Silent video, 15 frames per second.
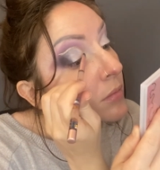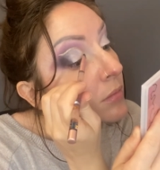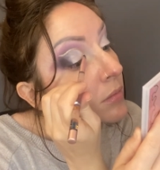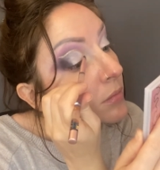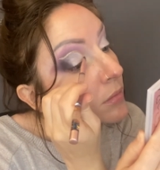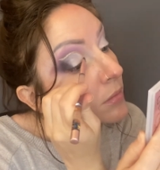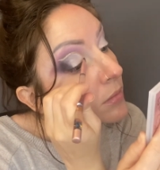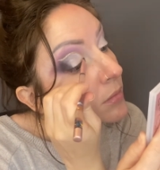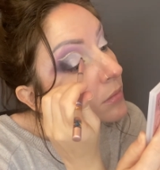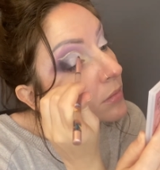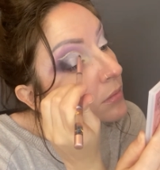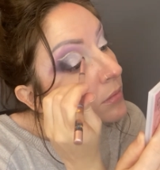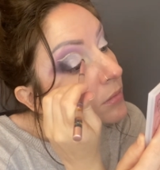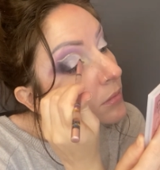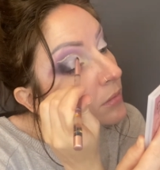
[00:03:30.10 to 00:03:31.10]
corner of
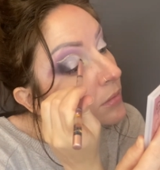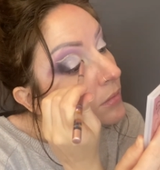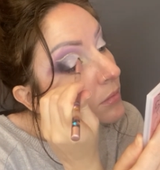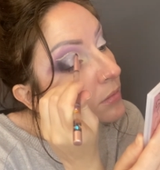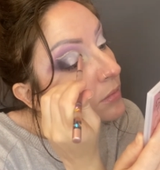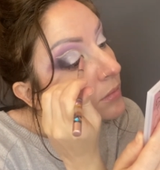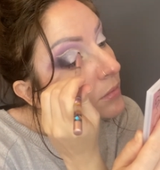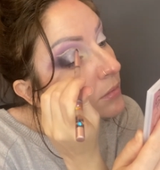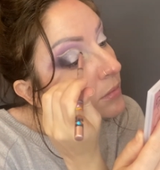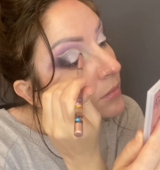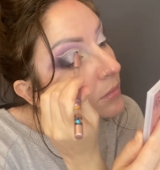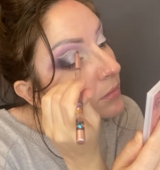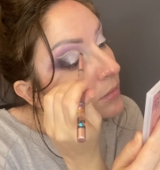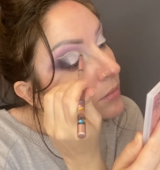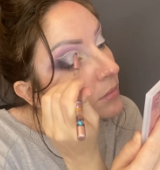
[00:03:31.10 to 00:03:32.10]
the palette.
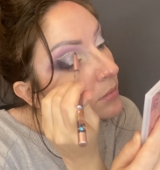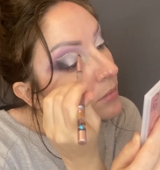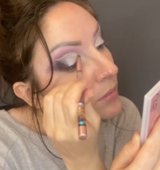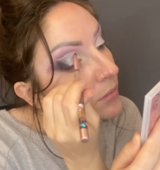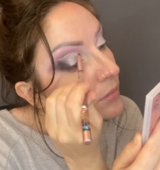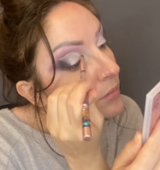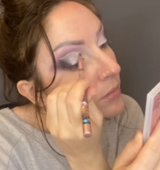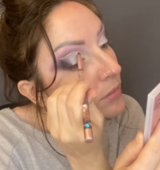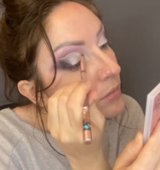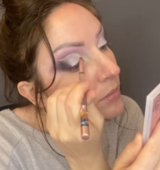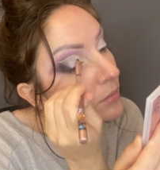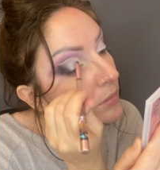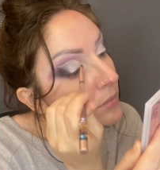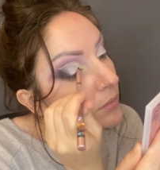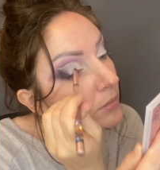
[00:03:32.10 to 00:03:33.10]
And I'm just starting
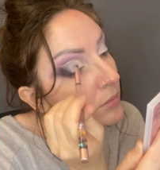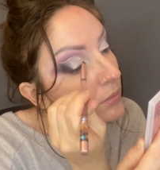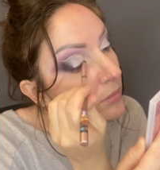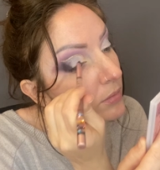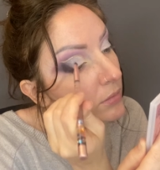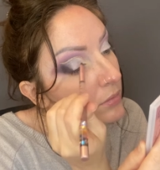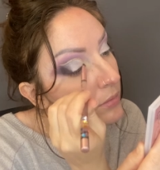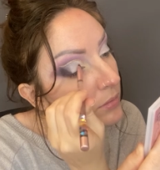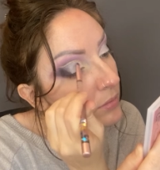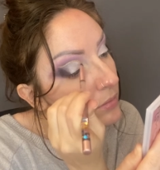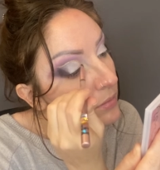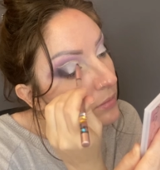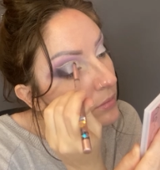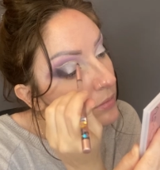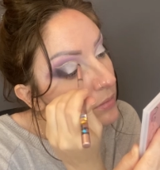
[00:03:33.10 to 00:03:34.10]
to put
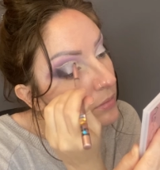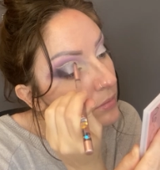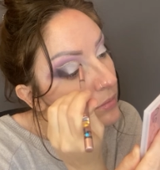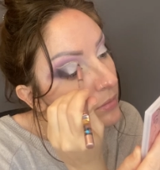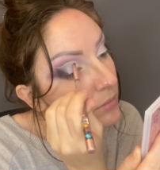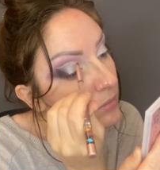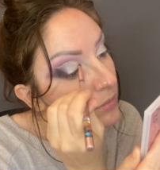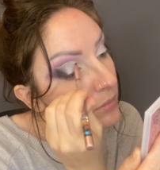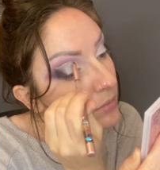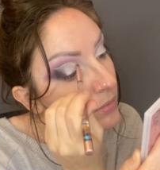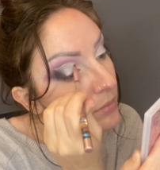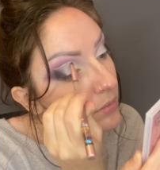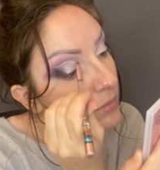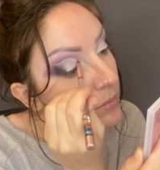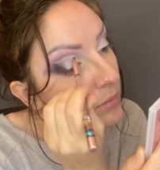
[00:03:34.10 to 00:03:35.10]
those shimmers down
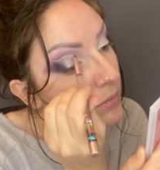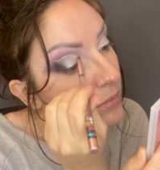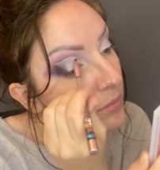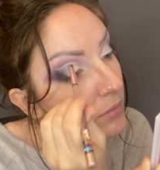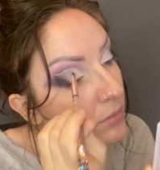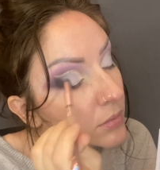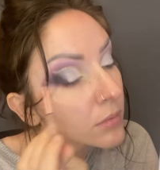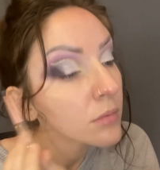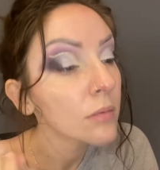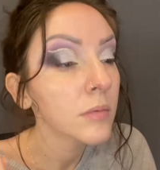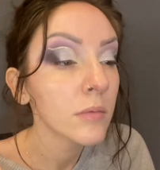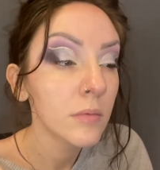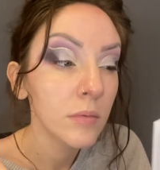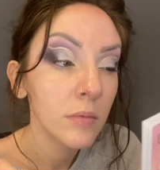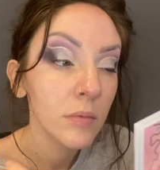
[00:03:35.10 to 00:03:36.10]
in my inner
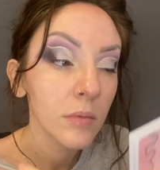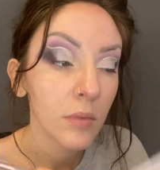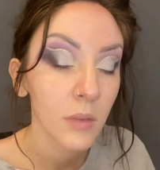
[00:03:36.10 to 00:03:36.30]
corner.